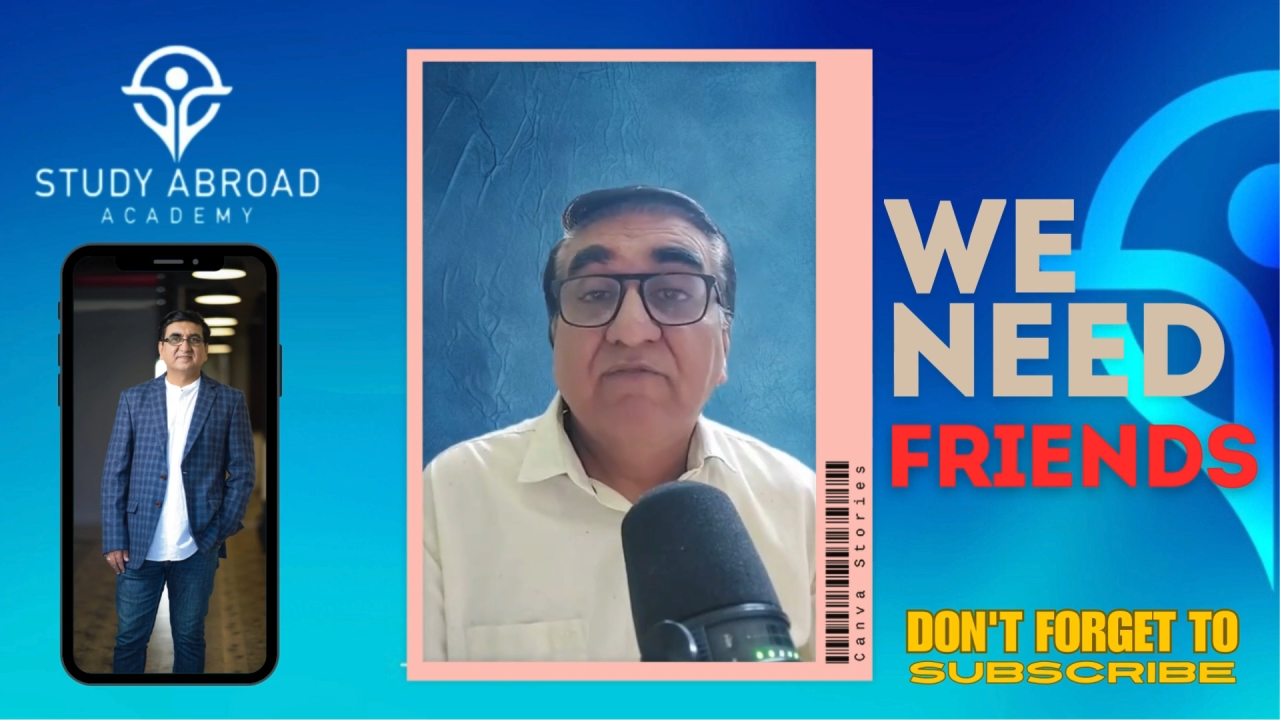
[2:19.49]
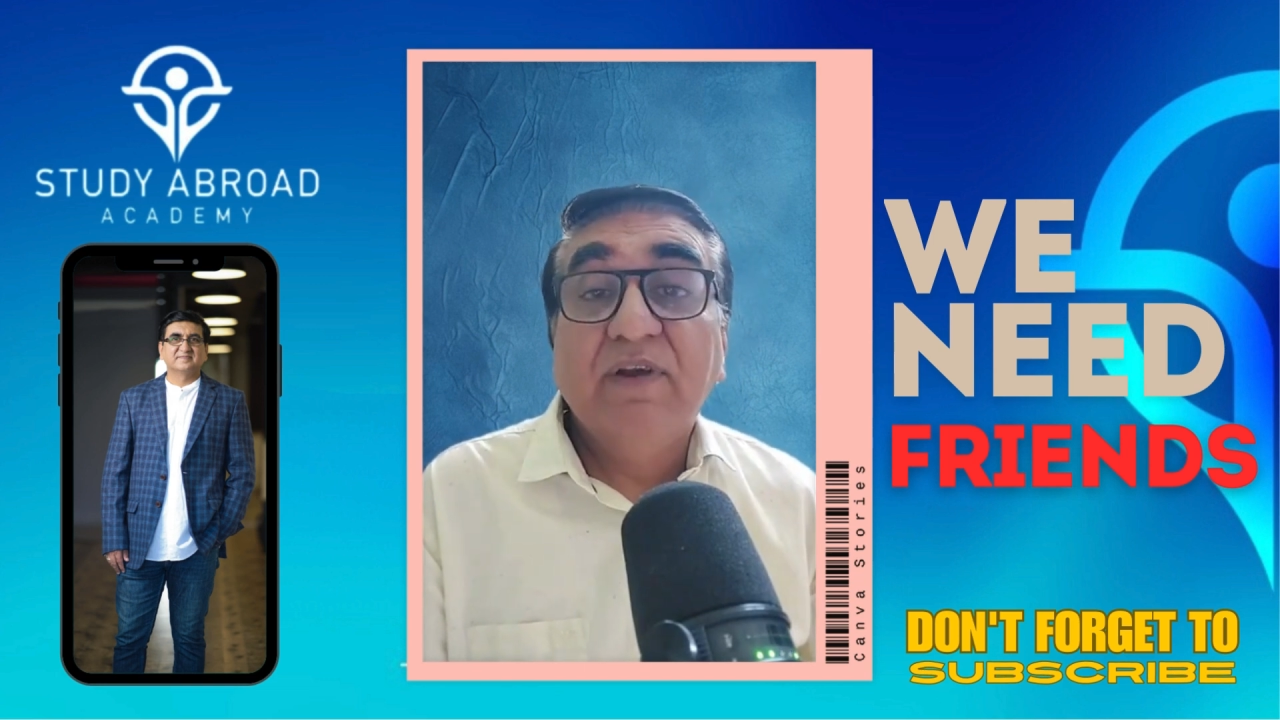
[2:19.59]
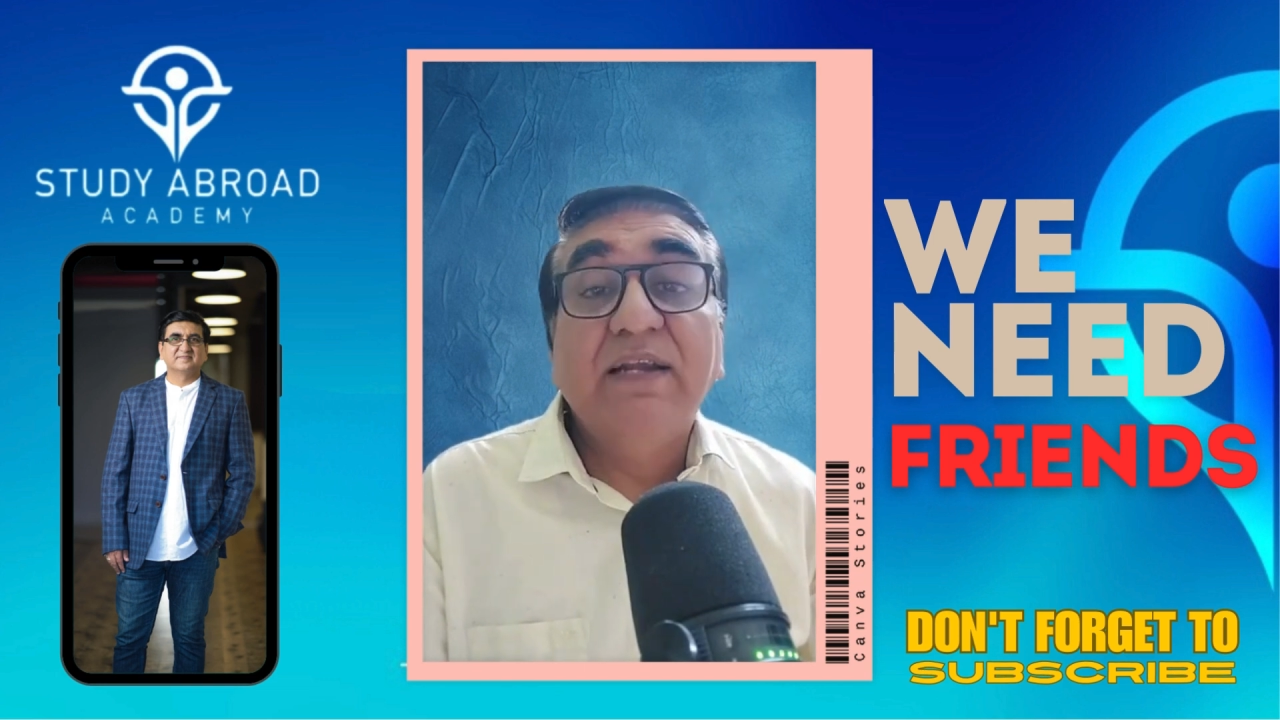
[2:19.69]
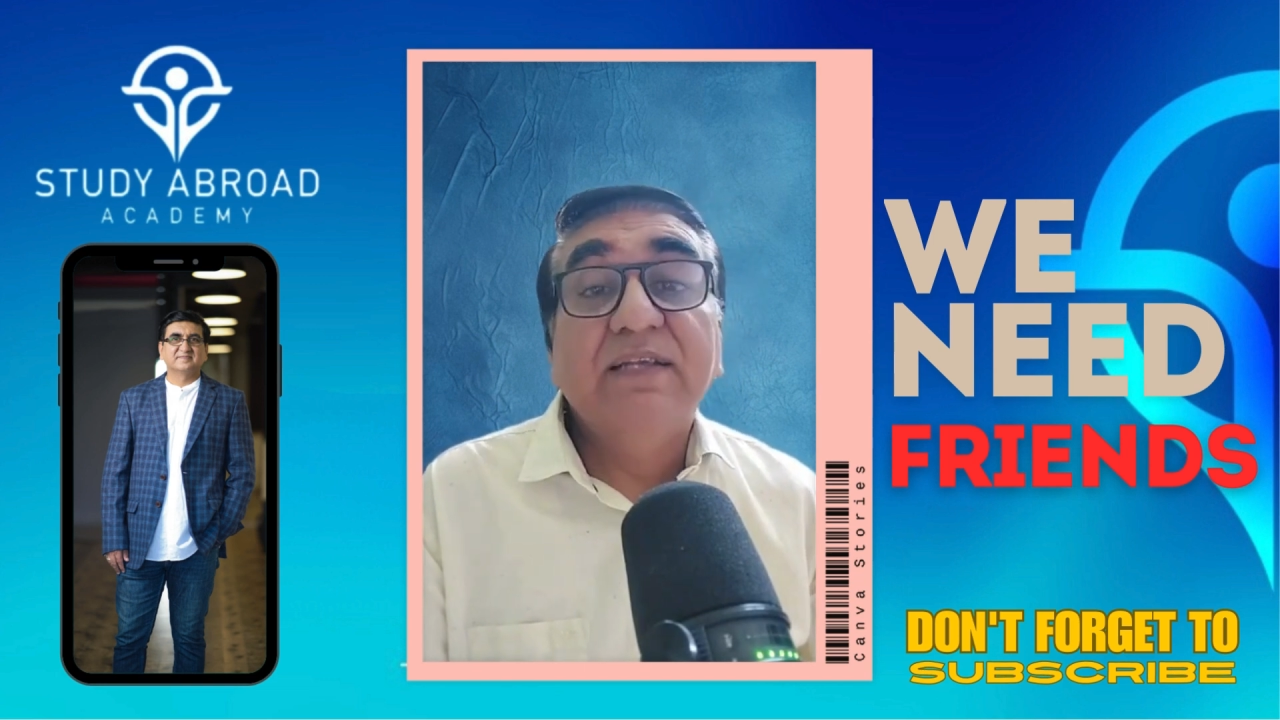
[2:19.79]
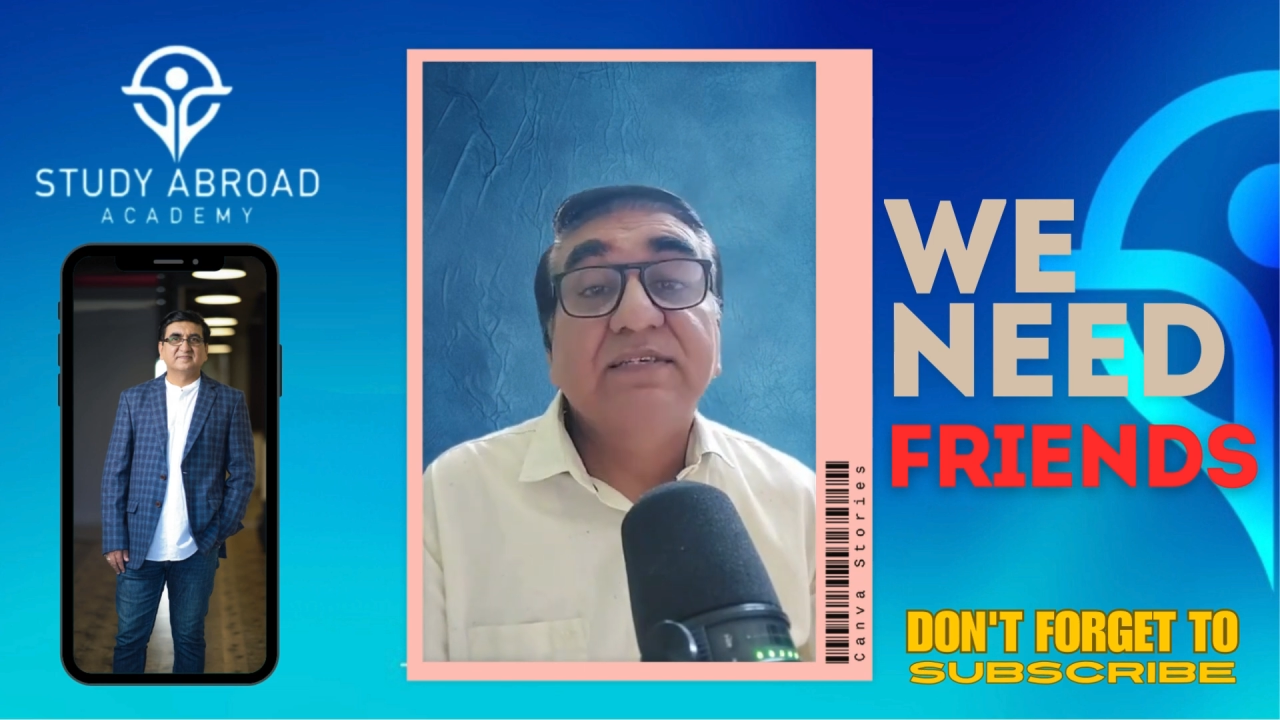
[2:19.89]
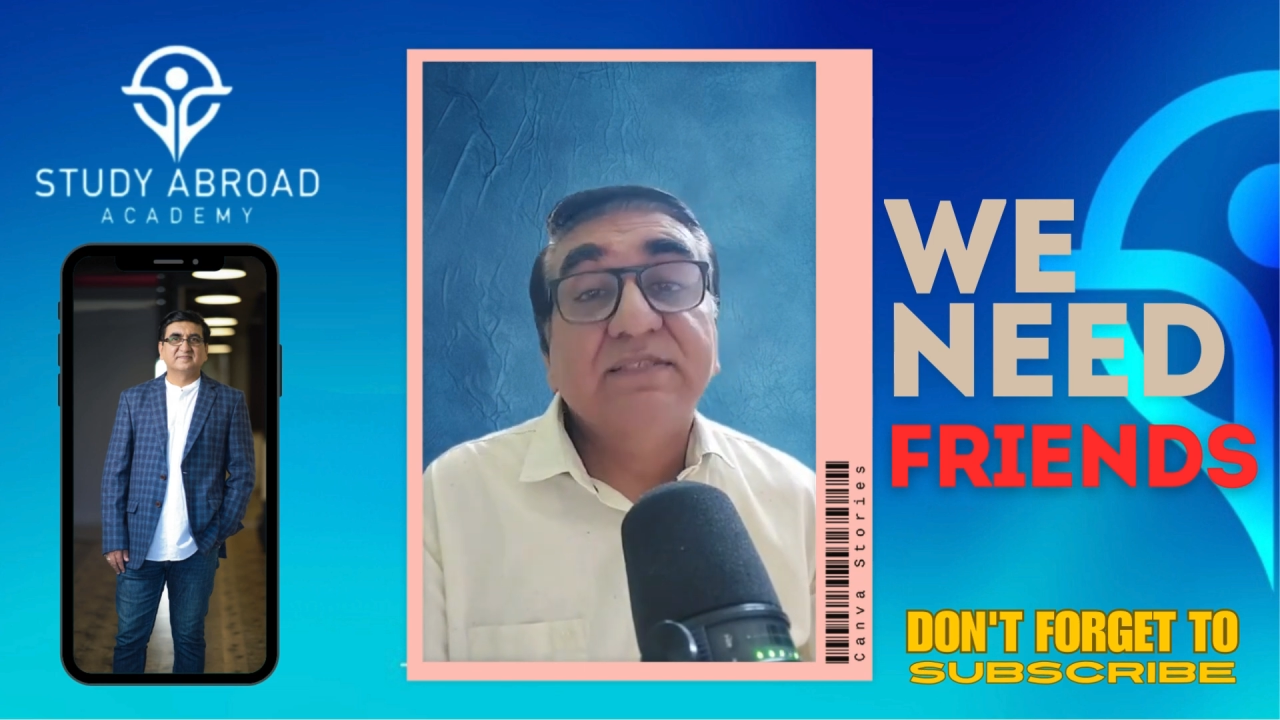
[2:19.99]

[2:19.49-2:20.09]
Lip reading: friend is